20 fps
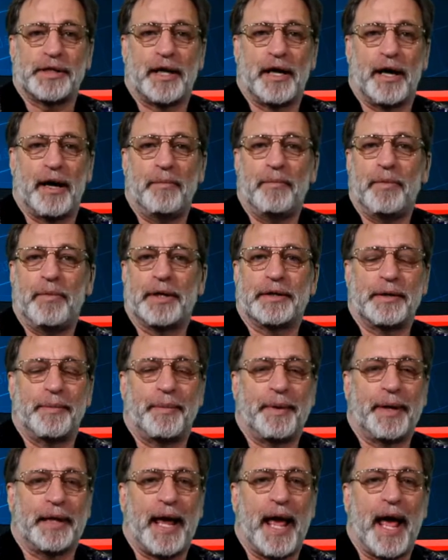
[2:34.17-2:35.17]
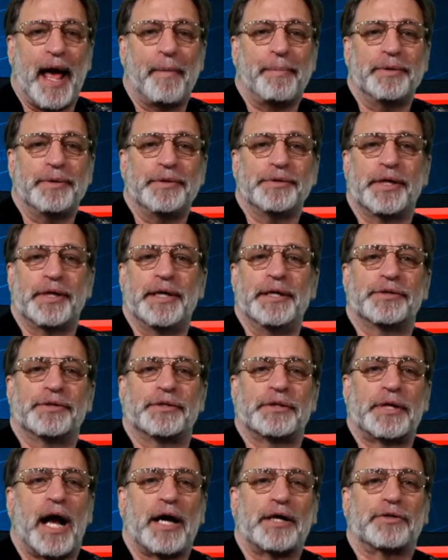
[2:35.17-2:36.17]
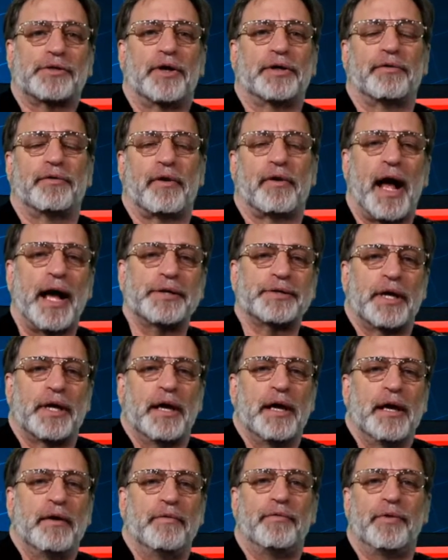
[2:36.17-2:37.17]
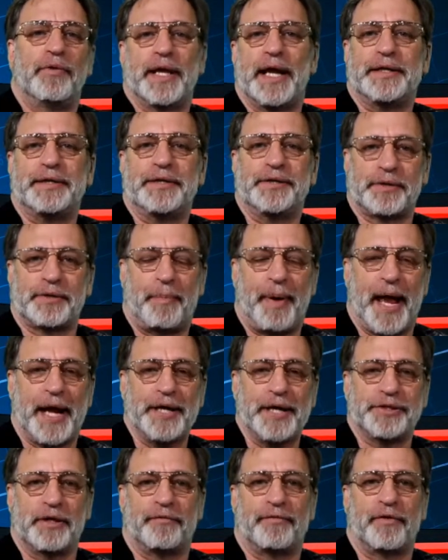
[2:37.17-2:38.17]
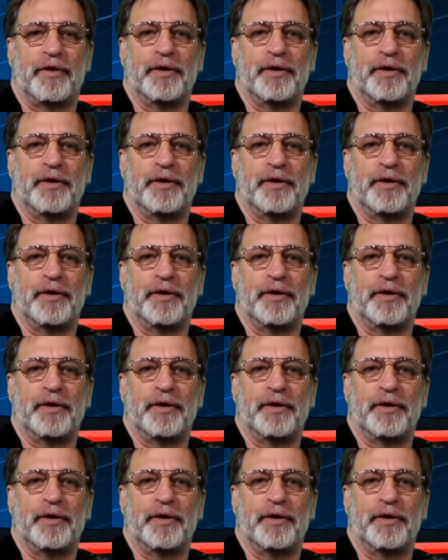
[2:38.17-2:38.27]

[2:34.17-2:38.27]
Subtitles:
what typically happens is stocks start to rise for the anticipation of earnings.